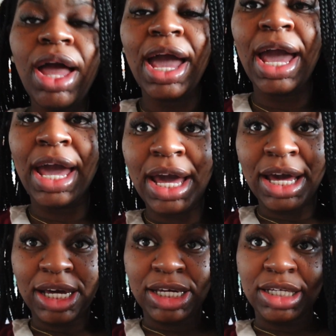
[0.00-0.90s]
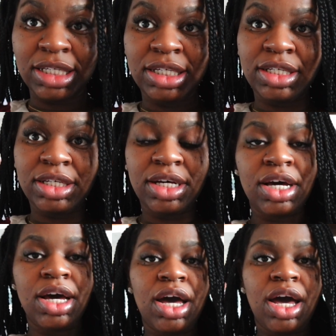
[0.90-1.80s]
and
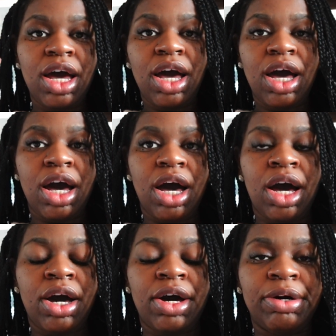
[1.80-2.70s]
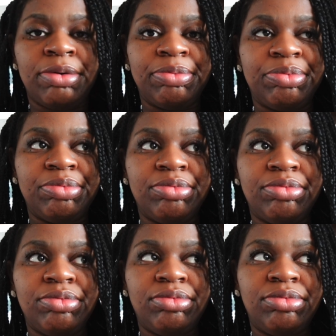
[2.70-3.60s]
um,
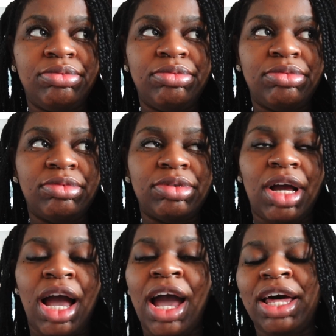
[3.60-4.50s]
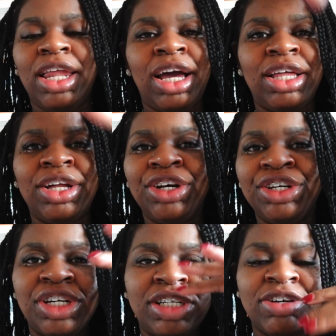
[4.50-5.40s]
I had like
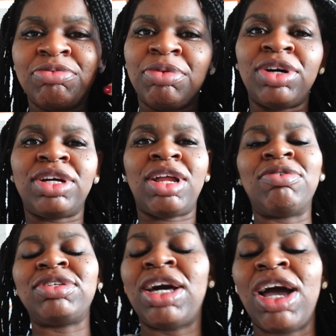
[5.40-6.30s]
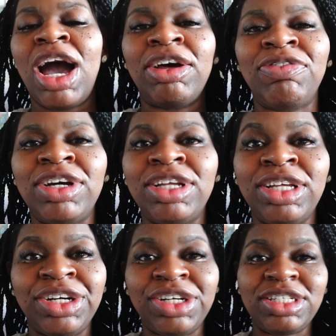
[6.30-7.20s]
literally just given birth, and I was kind of out of it and
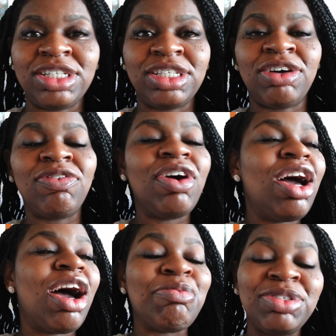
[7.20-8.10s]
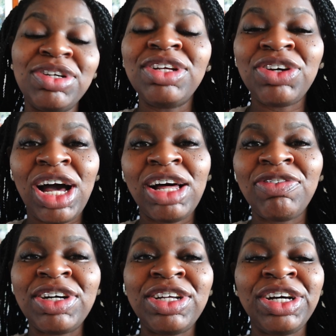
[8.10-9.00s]
delirious and stuff. I'm still a little out
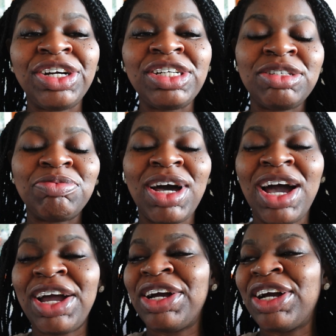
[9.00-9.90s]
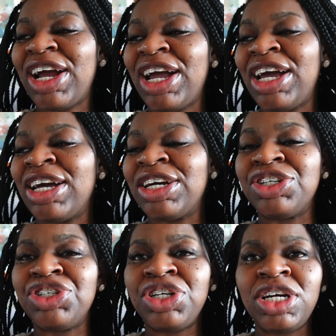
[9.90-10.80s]
of it and delirious because I'm tired, and
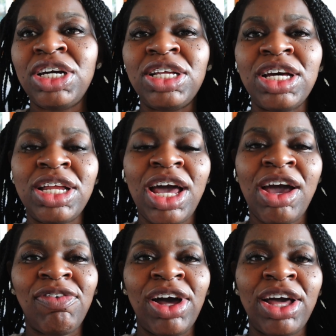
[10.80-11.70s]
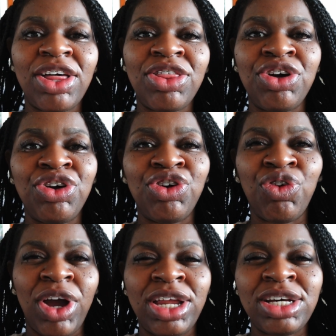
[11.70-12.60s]
she didn't have like the
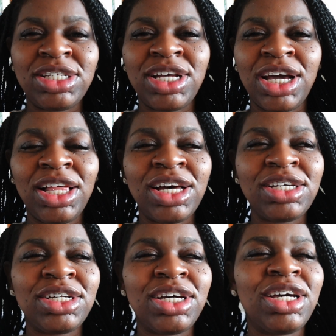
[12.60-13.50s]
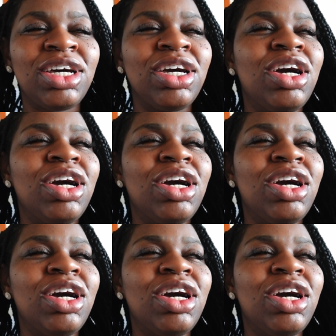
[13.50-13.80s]
greatest night last night,